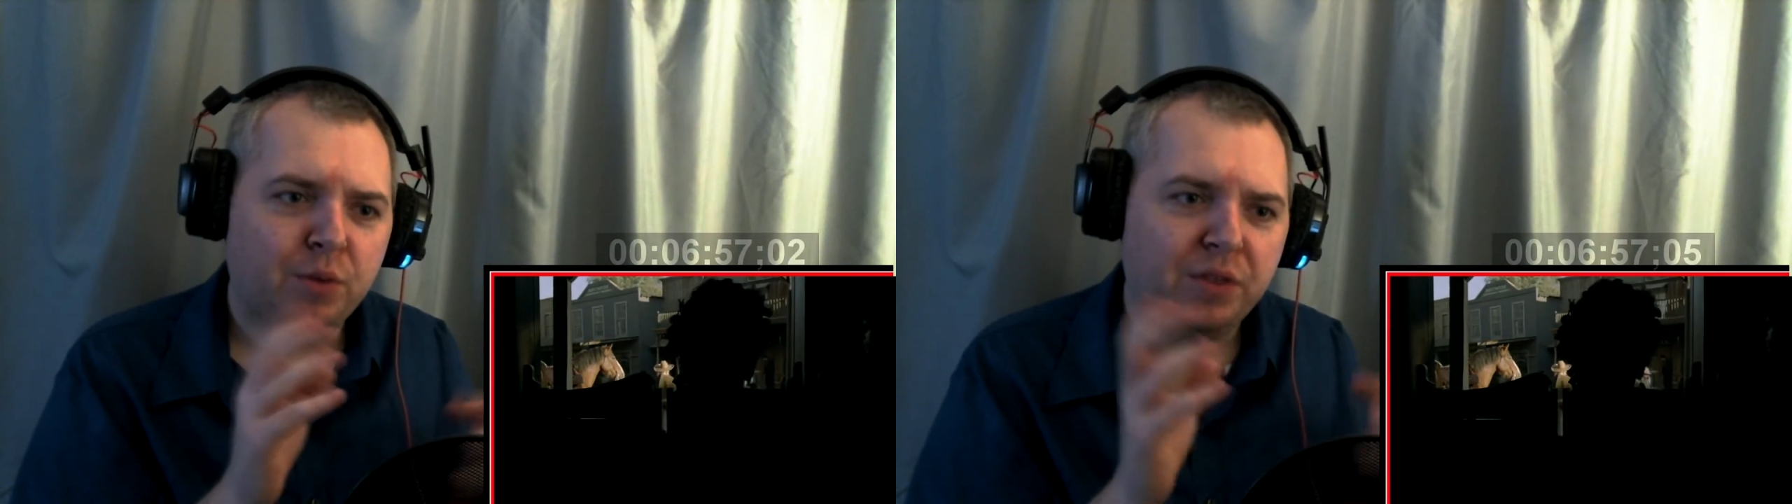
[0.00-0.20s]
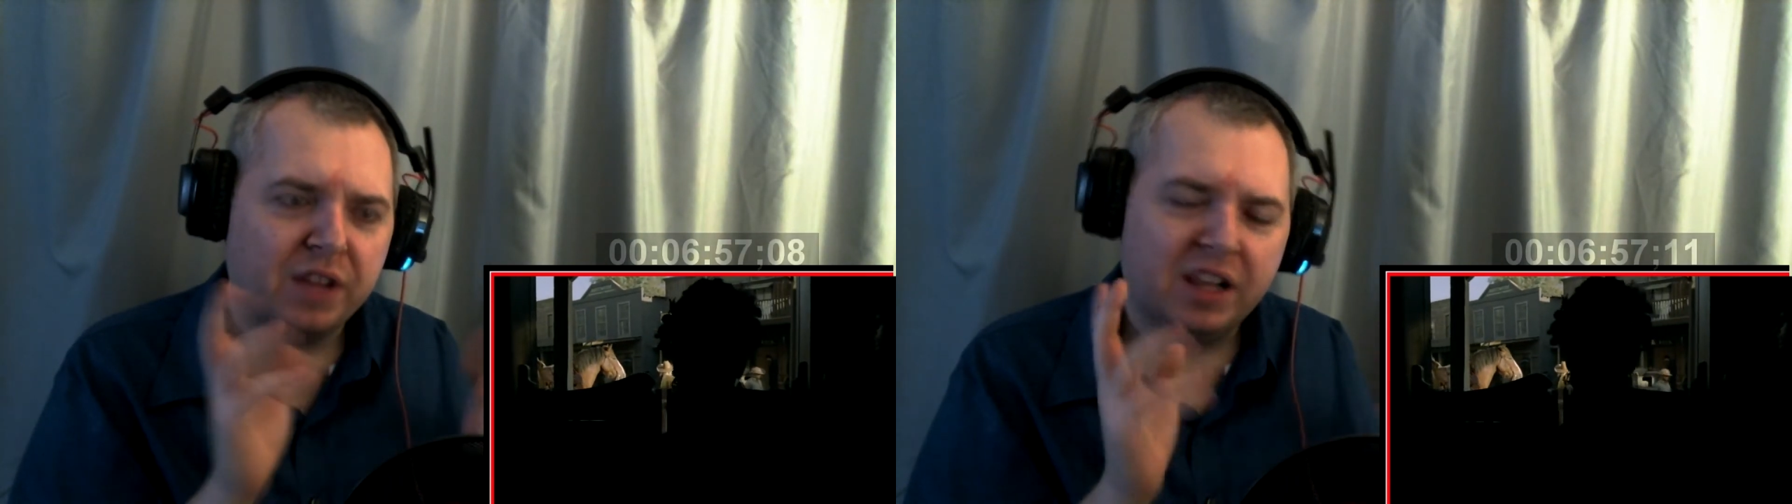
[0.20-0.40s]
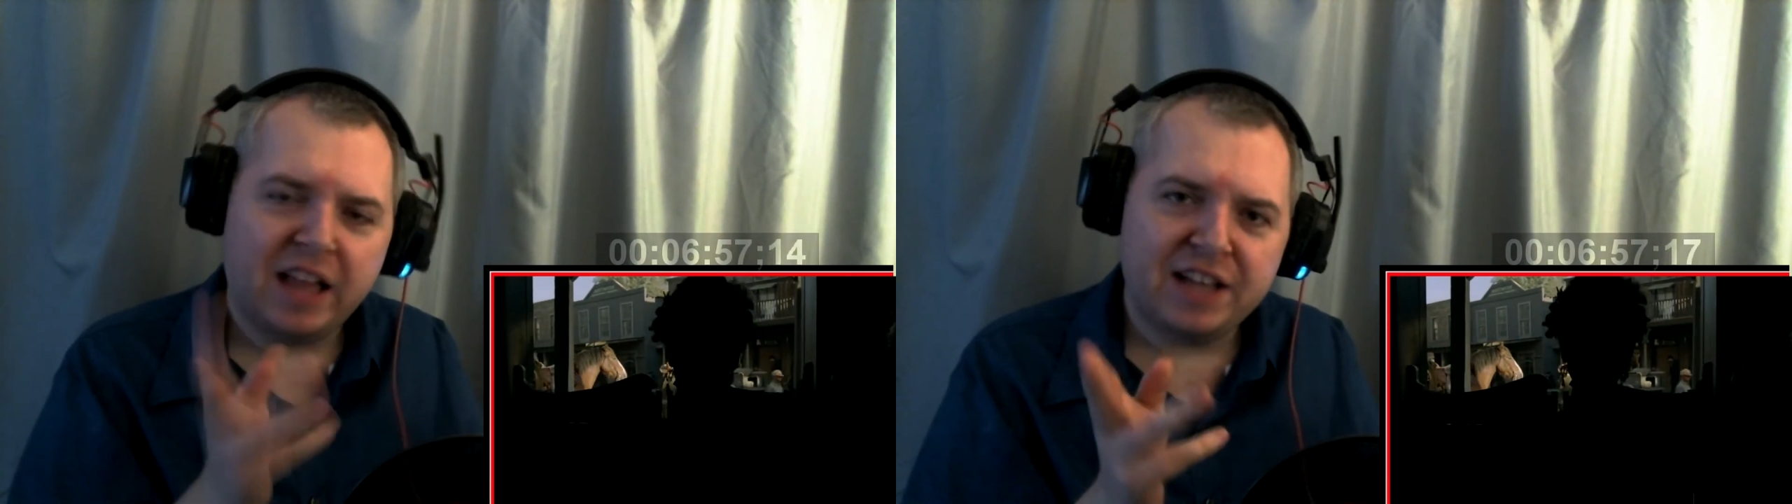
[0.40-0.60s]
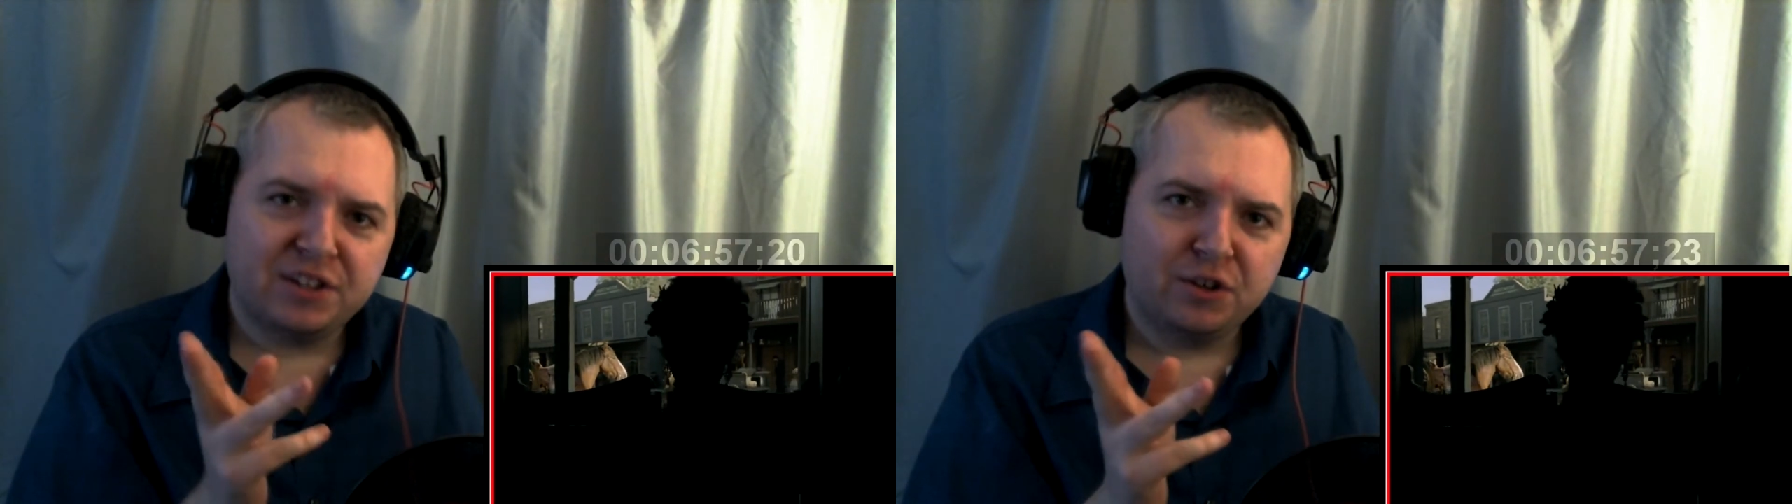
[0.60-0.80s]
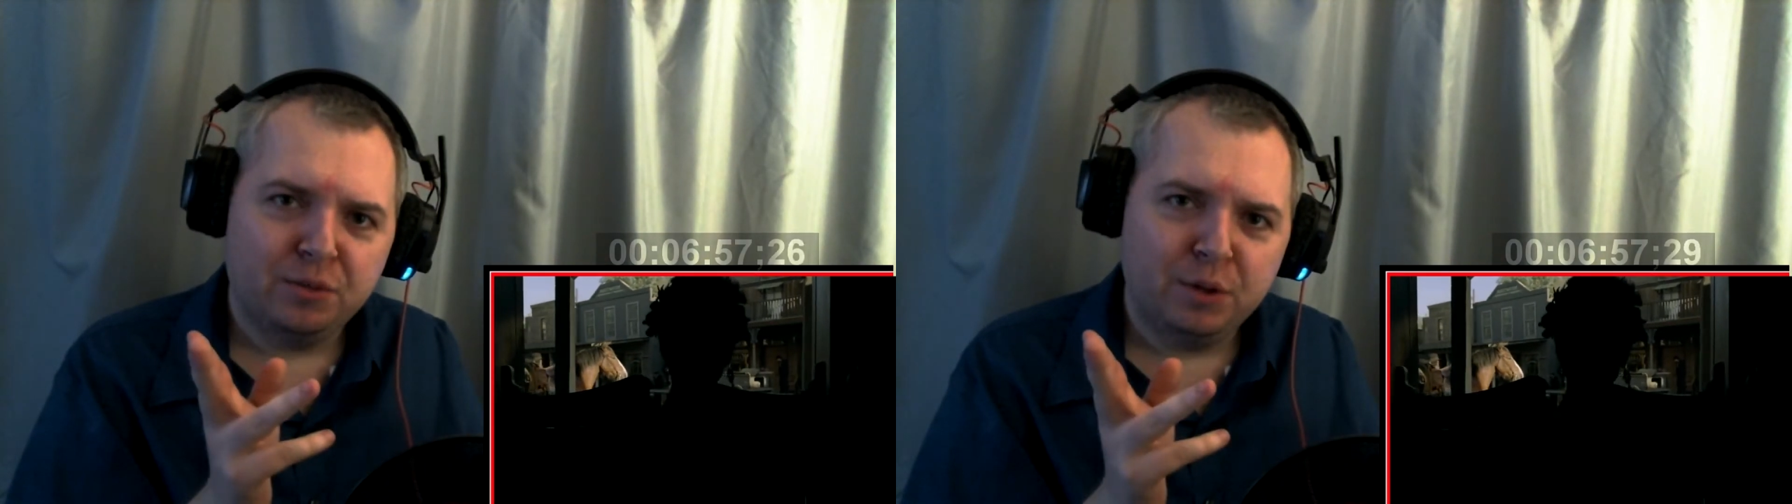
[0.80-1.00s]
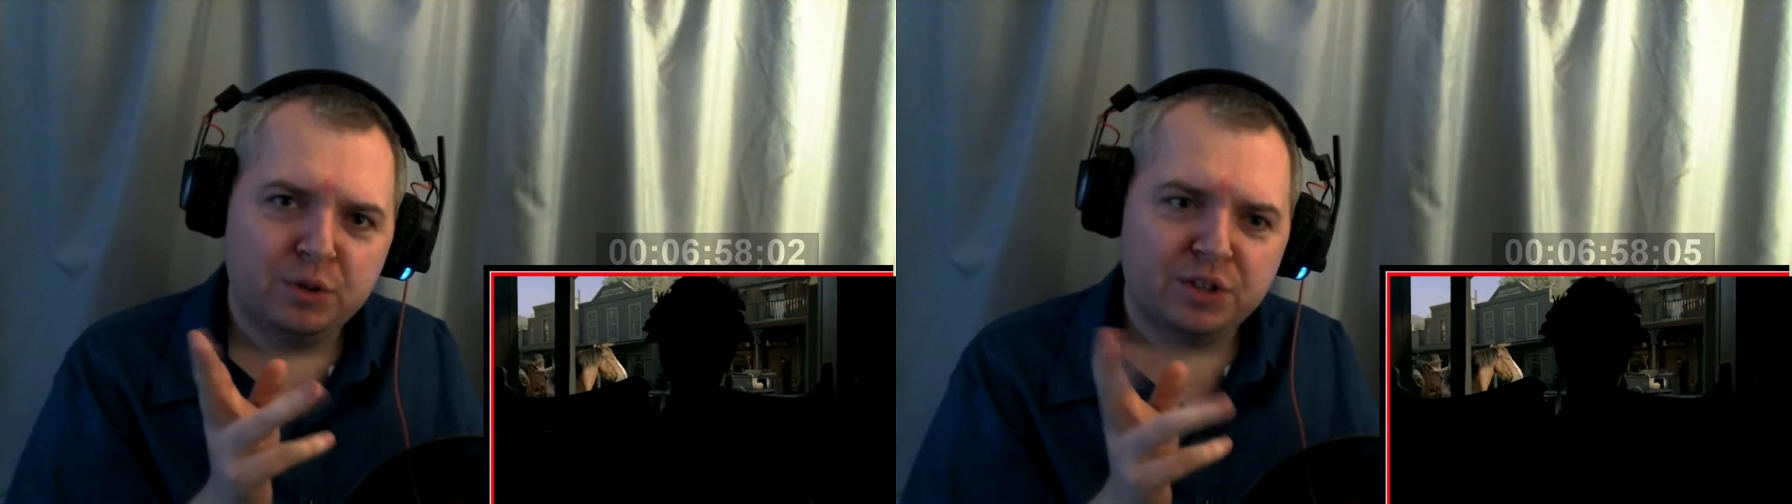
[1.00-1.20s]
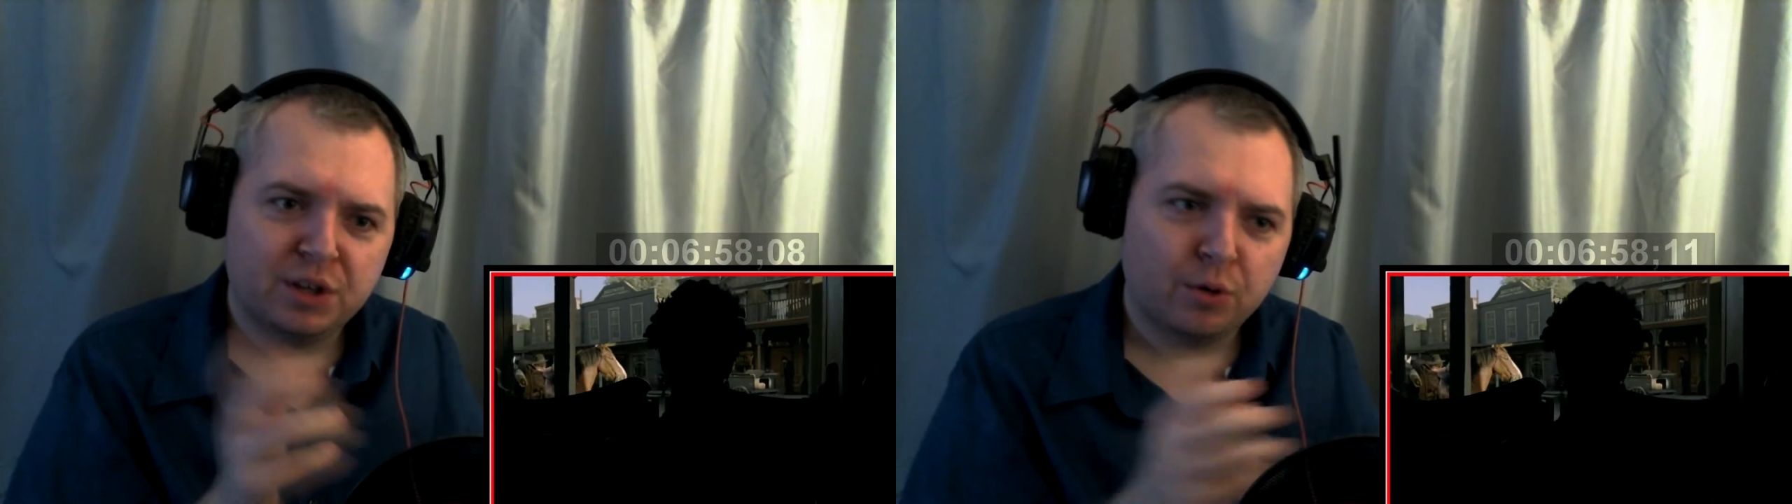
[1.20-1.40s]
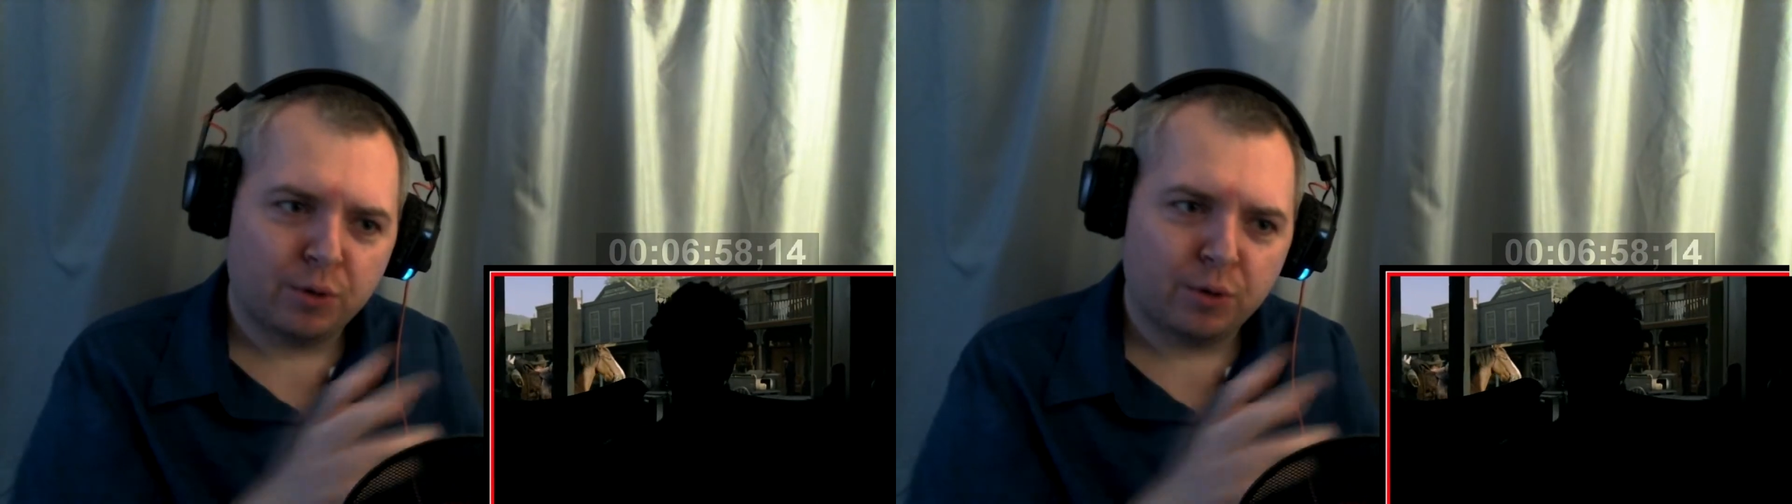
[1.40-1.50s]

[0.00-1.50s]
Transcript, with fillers: with the classical music